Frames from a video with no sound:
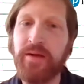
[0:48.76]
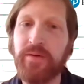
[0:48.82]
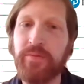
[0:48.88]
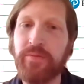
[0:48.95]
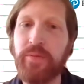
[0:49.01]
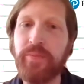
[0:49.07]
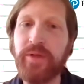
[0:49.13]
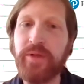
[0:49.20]

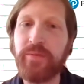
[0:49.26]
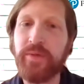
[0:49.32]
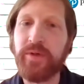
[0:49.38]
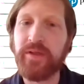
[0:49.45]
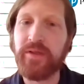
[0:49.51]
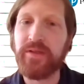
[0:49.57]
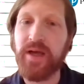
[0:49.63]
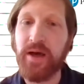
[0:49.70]
Romane
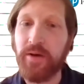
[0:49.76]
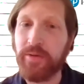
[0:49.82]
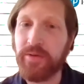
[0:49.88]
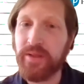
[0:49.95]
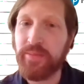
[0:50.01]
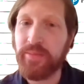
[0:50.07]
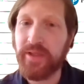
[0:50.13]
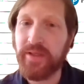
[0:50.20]
will not
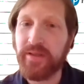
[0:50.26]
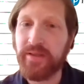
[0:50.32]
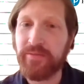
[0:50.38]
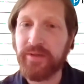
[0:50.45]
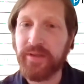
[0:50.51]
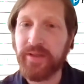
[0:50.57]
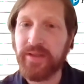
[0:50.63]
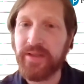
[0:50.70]
only be
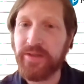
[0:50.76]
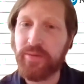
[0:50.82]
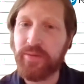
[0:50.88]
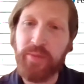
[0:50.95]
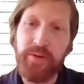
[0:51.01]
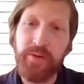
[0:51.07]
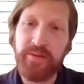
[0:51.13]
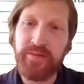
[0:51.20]
delivering this
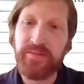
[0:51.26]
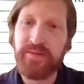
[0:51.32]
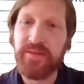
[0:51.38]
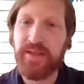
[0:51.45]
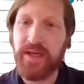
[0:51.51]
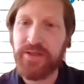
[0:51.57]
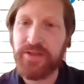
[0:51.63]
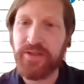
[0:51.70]
remote
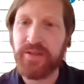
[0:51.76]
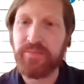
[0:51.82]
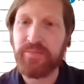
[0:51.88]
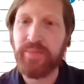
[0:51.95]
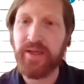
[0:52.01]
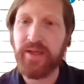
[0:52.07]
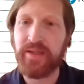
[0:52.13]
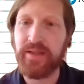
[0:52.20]
session,
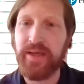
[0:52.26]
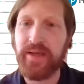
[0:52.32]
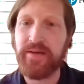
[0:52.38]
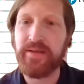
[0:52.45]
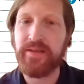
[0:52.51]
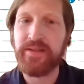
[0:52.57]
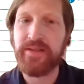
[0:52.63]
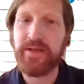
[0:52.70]
but later
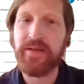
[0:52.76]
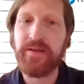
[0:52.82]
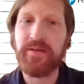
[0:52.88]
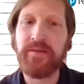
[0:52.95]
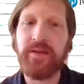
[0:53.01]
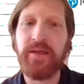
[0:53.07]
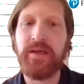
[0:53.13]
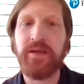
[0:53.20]
this year,
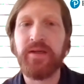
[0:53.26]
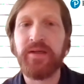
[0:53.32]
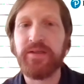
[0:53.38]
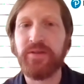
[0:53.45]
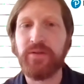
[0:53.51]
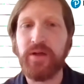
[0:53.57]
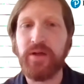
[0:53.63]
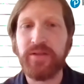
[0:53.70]

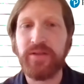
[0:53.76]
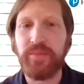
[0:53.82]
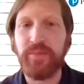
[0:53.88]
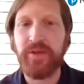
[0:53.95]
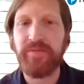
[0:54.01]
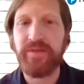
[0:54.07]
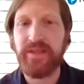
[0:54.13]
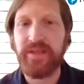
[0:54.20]
she'll also be
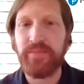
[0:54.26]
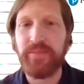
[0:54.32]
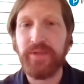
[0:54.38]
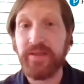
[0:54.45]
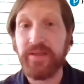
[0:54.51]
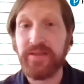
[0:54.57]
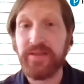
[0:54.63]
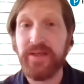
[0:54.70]
visiting
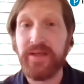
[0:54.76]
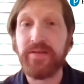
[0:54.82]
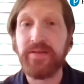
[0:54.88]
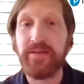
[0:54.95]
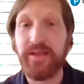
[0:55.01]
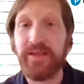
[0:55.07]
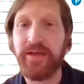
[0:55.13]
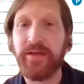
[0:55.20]
Pearson
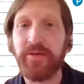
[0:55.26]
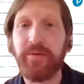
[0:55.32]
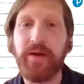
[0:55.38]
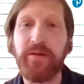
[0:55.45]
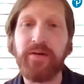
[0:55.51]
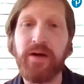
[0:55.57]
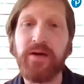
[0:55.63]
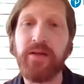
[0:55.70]
centers in and
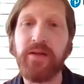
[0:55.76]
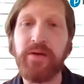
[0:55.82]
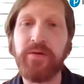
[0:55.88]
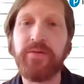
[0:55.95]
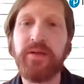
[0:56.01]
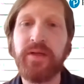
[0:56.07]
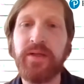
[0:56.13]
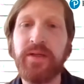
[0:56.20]
around Harlow
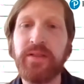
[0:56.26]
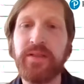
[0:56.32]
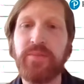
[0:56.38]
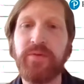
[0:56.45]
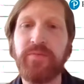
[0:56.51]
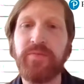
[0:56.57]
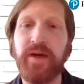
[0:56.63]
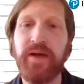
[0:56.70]
to
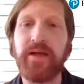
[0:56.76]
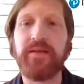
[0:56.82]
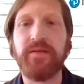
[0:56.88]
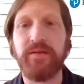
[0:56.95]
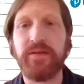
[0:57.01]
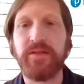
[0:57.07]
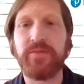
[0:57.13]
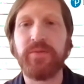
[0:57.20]
provide
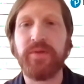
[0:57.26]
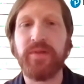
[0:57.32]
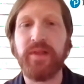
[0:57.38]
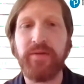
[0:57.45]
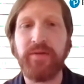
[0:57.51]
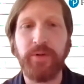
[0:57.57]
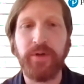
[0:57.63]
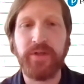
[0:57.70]
learners with
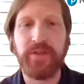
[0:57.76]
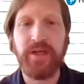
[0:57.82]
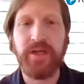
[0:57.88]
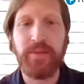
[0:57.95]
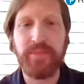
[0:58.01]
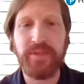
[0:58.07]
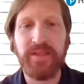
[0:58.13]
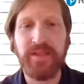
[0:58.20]
live
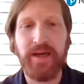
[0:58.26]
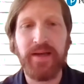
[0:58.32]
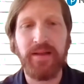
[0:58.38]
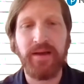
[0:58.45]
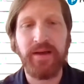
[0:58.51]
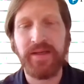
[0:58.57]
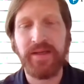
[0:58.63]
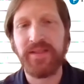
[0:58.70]
workshops,
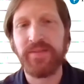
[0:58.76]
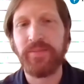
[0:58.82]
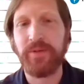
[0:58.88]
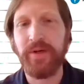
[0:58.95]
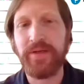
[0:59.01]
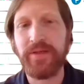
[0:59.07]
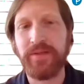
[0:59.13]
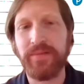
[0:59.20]
dialogue, and
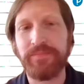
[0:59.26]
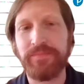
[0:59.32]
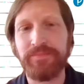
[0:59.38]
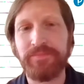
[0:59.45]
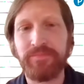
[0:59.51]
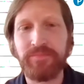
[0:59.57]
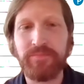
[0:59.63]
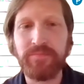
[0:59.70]
inspiration
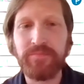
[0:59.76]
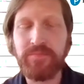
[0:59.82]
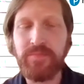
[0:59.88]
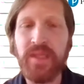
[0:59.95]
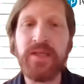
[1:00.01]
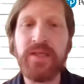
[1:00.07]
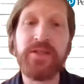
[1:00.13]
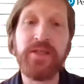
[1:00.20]

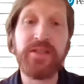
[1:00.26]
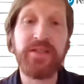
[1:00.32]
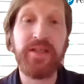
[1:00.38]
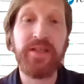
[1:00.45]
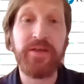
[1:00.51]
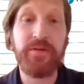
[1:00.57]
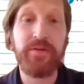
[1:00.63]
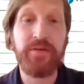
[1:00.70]
just to
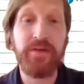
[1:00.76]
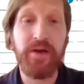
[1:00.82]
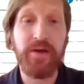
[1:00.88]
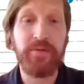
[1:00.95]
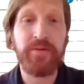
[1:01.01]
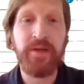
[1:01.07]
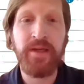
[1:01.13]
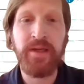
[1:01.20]
let you
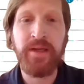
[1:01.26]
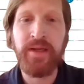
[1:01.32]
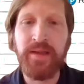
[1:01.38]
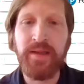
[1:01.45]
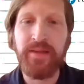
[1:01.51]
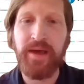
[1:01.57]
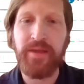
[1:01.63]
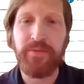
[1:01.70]
know
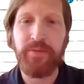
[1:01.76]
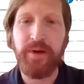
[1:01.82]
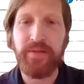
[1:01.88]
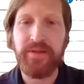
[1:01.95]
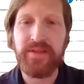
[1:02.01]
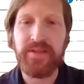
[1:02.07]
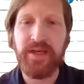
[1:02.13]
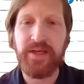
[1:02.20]
that throughout
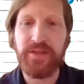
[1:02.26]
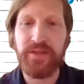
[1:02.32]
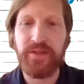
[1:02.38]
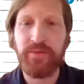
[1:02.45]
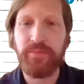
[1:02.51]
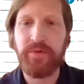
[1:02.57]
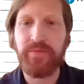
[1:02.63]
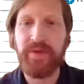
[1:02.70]
this
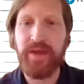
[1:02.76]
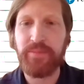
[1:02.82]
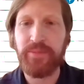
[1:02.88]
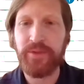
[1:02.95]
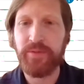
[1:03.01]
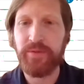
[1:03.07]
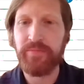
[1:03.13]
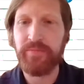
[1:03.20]
session, we've kept
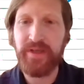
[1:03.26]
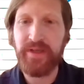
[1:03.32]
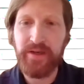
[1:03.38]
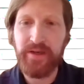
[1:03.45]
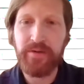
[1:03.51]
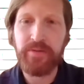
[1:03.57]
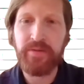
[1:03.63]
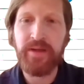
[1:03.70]
your
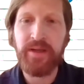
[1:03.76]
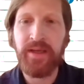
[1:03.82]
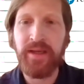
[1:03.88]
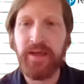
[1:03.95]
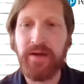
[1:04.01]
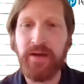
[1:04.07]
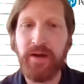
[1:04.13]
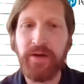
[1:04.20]
video
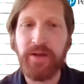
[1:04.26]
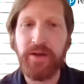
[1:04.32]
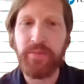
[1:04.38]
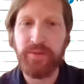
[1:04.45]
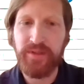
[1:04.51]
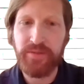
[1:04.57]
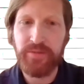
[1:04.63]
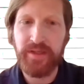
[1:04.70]
and audio
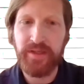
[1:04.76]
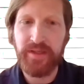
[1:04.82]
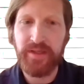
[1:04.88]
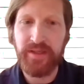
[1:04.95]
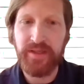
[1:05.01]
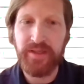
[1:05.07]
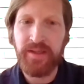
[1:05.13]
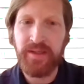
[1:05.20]

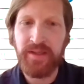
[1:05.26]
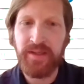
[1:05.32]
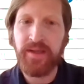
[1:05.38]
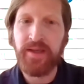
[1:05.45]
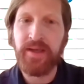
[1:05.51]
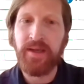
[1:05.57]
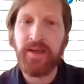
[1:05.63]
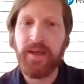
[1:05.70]
restricted
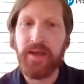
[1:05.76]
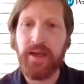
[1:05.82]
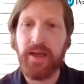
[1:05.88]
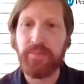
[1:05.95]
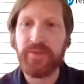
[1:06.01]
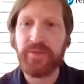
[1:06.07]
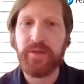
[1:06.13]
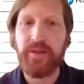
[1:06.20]
um,
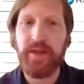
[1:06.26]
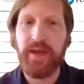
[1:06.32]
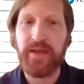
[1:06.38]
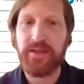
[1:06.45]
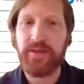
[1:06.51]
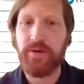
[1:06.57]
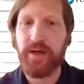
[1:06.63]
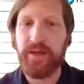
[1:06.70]
so that
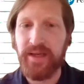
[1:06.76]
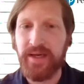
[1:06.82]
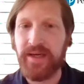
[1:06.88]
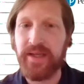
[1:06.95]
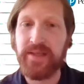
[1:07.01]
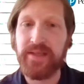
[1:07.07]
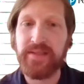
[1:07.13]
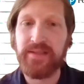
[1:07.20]
your
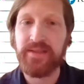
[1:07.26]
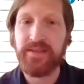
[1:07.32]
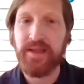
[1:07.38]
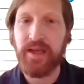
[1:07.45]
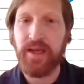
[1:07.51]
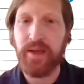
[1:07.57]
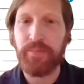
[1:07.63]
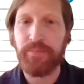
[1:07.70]
identity is,
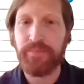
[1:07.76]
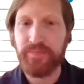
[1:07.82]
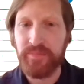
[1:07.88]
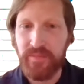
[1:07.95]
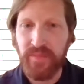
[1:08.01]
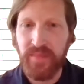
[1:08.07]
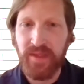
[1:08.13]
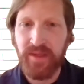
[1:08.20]
um,
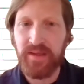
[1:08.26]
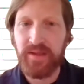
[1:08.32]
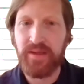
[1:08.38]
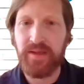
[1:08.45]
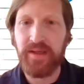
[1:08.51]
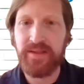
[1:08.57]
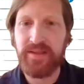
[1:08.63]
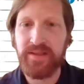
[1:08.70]

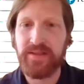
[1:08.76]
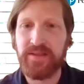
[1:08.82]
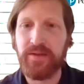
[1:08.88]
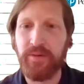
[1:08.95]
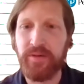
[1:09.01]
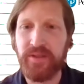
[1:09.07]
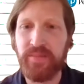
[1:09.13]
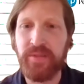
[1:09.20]
is
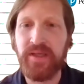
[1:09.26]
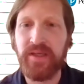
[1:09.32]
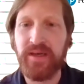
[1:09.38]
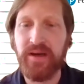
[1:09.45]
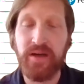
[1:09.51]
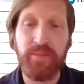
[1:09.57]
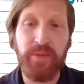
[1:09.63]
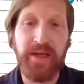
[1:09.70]
going to be
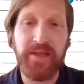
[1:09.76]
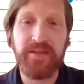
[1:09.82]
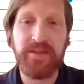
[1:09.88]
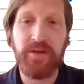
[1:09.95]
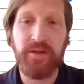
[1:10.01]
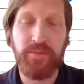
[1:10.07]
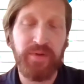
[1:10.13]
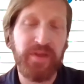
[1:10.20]
anonymized
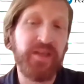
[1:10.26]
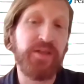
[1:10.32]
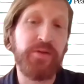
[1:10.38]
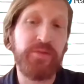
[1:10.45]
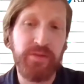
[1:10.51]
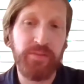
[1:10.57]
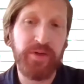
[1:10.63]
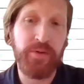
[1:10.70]
so that we can
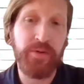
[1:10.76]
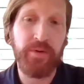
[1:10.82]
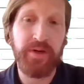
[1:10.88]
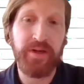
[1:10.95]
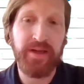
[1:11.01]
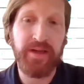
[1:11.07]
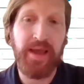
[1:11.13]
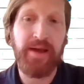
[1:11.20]
use the
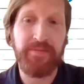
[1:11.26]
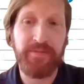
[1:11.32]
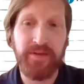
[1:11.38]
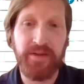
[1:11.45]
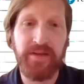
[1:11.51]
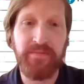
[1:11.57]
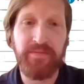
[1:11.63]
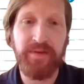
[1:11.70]
recording after
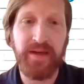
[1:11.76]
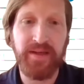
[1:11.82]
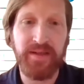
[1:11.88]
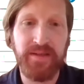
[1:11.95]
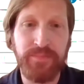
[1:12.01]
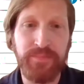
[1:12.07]
the event.